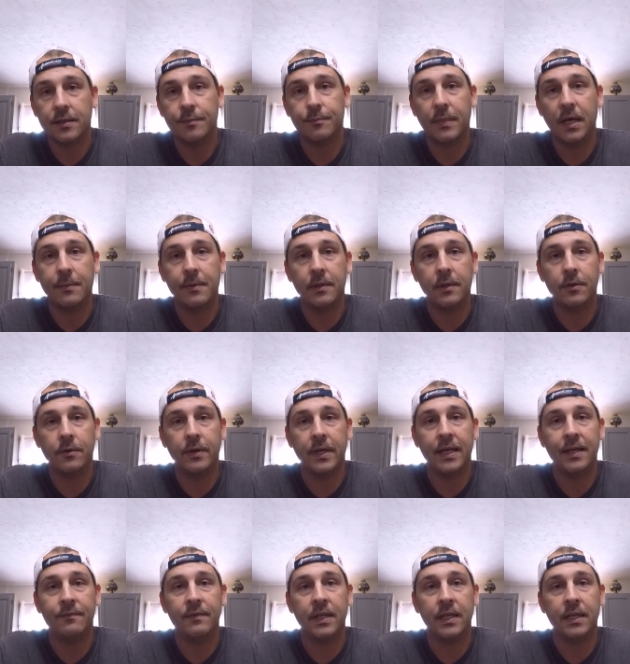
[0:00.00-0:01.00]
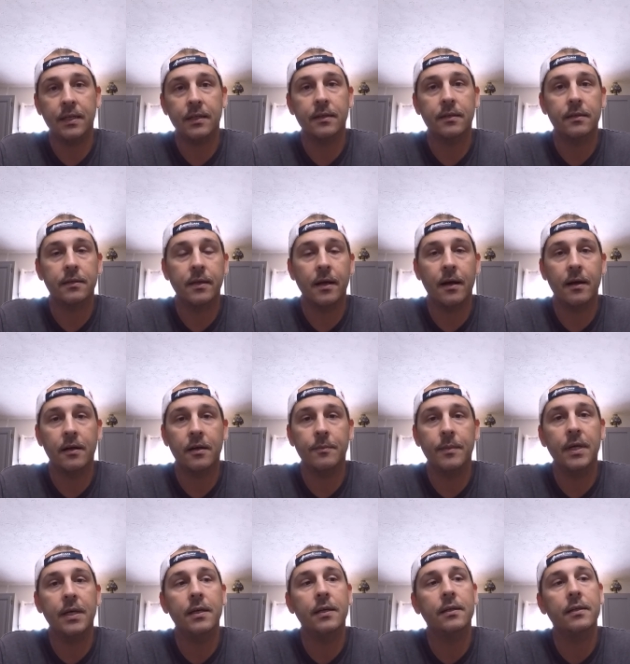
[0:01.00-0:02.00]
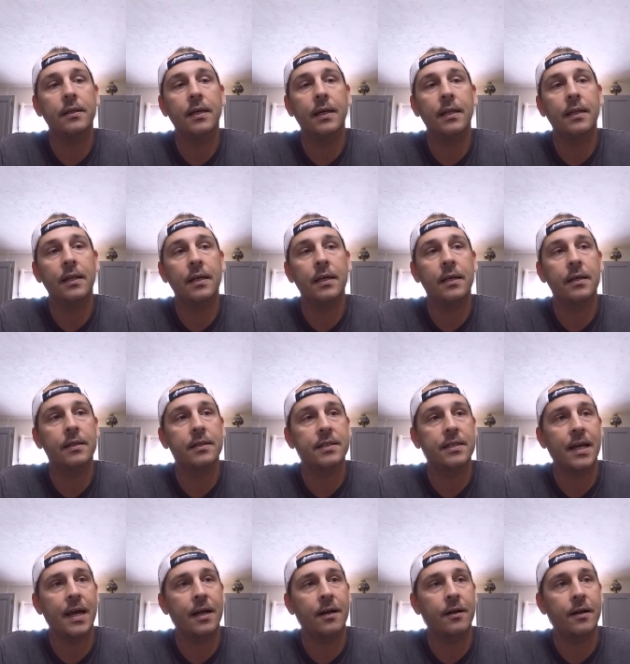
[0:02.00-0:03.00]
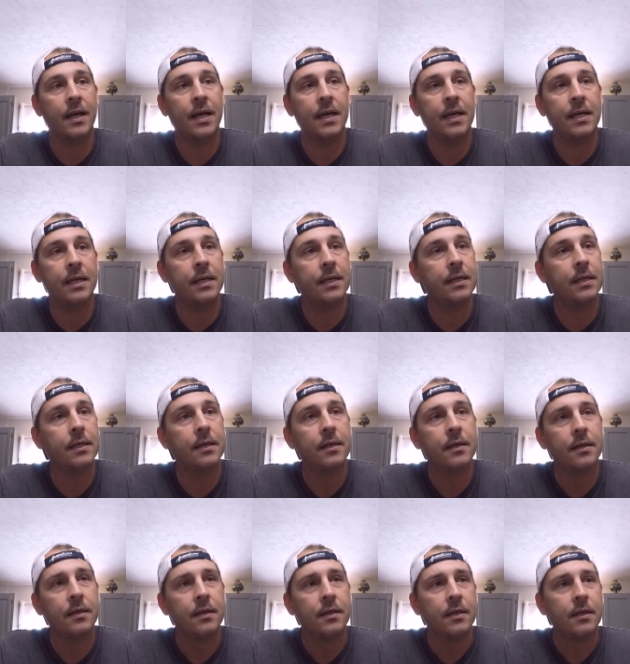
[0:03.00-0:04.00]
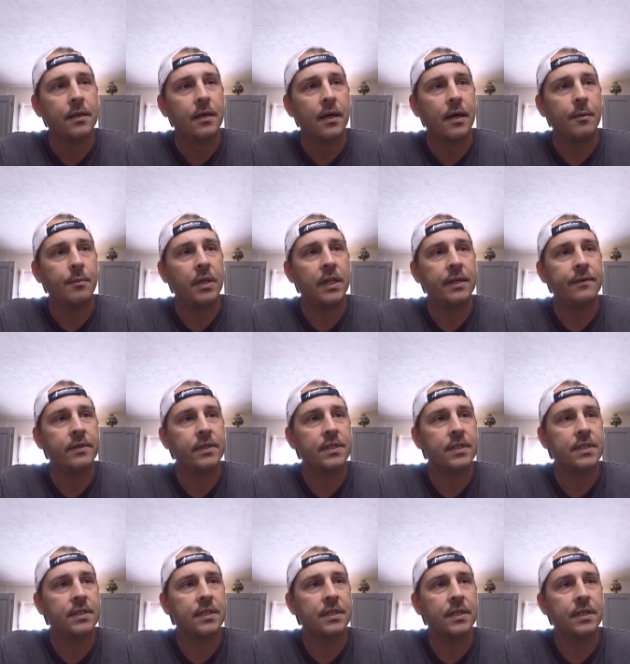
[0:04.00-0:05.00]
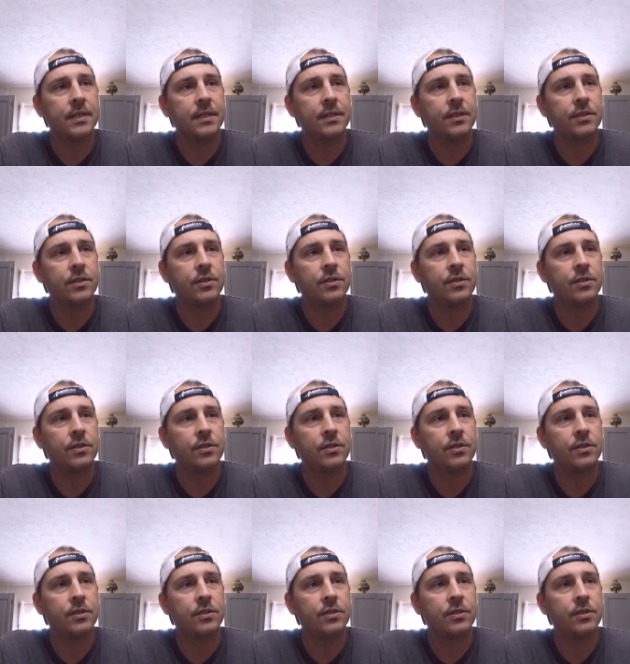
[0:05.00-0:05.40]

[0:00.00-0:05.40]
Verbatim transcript: maybe a little evening tournament, and then Saturday, I believe it's the